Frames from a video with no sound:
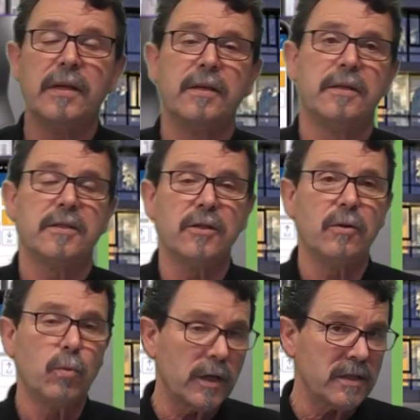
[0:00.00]
so
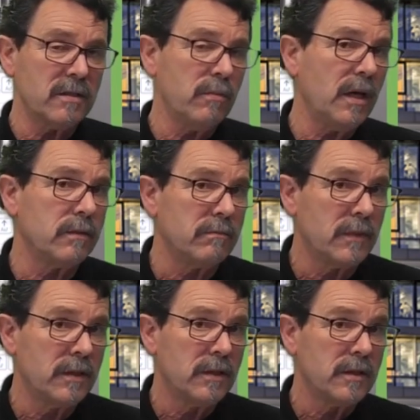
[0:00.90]
what does it mean?
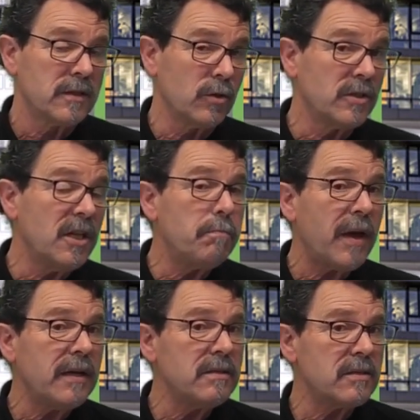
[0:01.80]
So
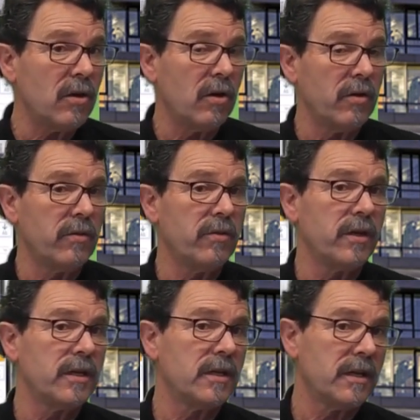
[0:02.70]
depends on
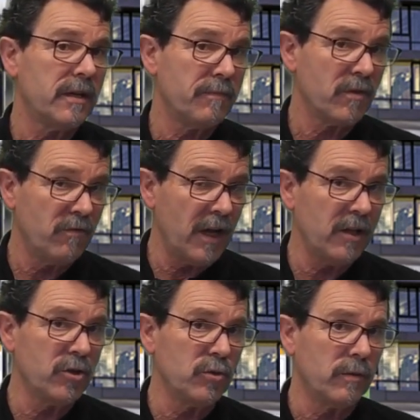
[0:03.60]
the
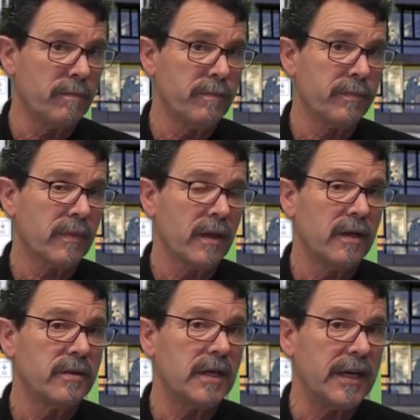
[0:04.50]
value,
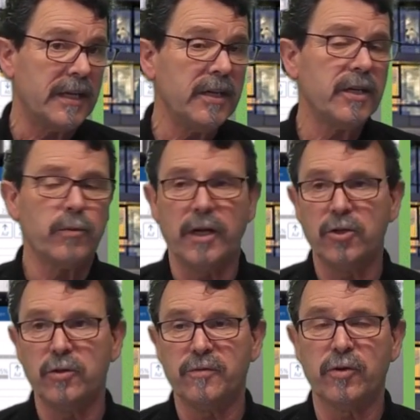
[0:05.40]
the heating
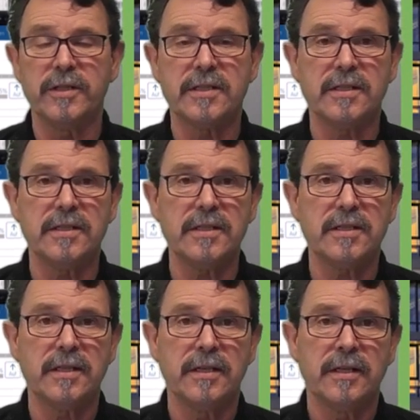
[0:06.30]
value, for instance,
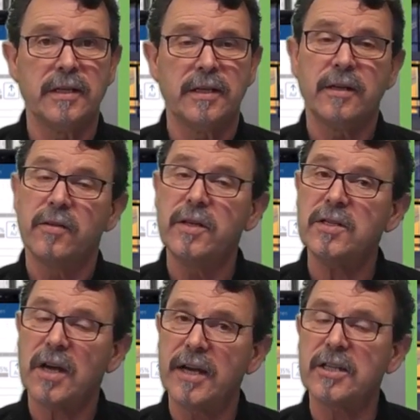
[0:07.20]
this
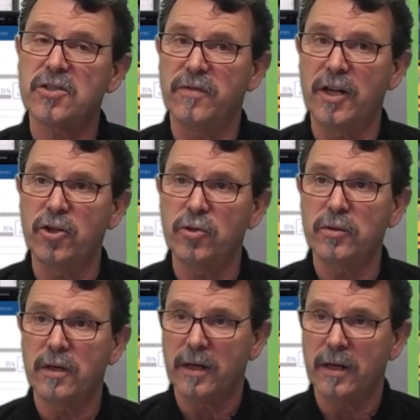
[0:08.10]
highest value